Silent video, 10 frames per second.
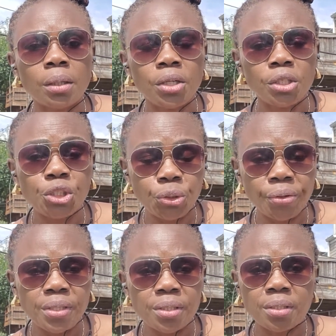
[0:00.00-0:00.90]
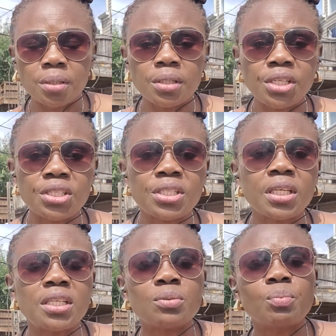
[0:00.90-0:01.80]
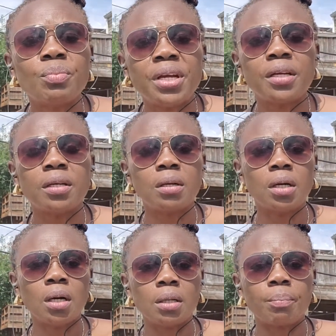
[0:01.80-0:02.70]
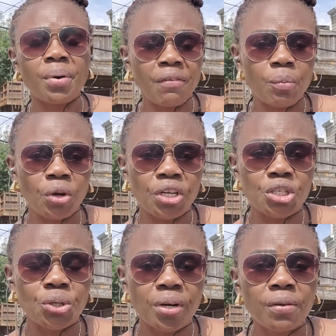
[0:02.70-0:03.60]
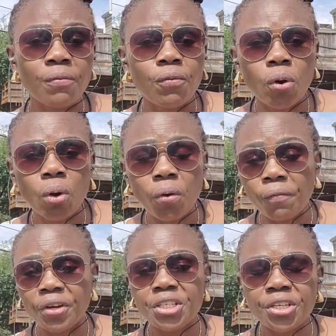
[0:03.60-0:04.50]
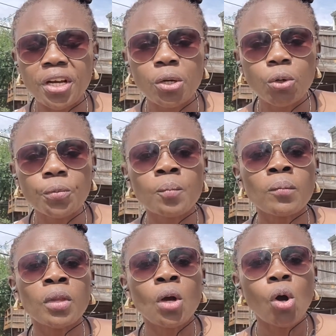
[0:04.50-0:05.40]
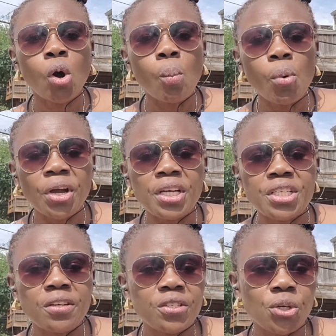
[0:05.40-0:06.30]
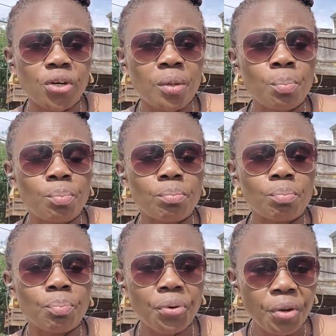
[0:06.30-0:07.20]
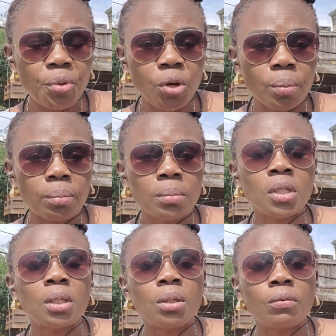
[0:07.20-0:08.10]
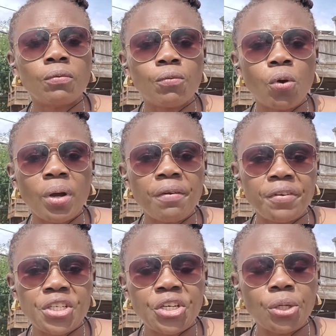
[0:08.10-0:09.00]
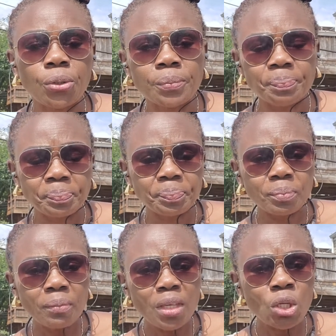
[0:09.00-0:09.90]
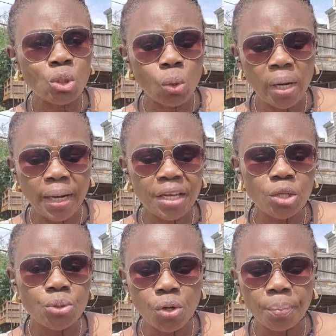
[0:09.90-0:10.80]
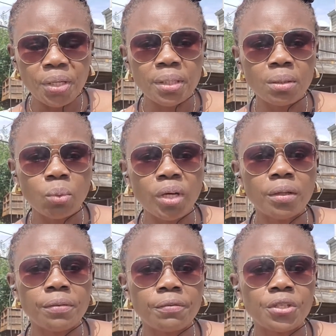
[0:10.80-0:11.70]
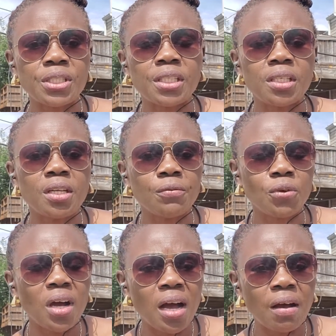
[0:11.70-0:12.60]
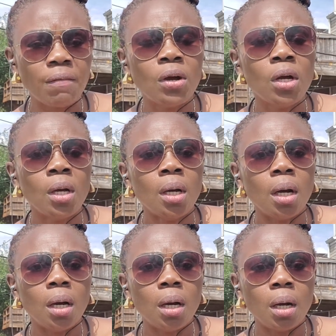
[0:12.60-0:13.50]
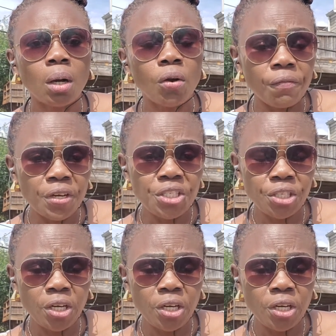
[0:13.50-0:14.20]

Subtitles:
insurance. This is private mortgage insurance for conventional loan or mortgage insurance premium for FHA loan. So how can you drop it? Well, first thing, if you have conventional